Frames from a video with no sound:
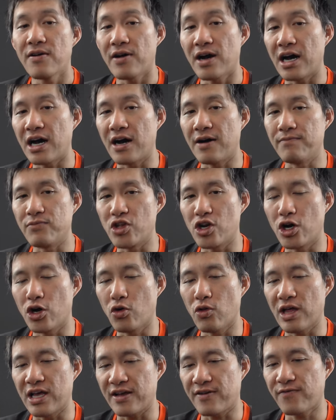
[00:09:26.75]

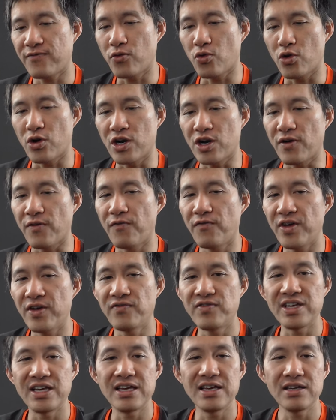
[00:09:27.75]

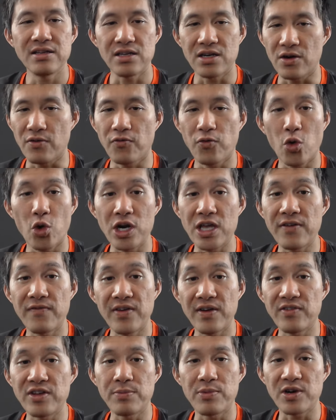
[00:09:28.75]

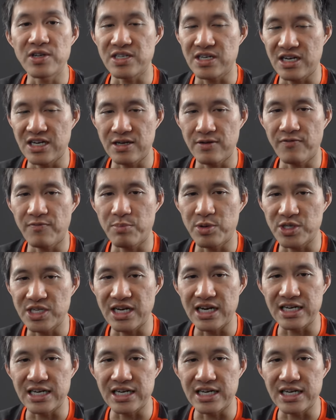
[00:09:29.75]
40%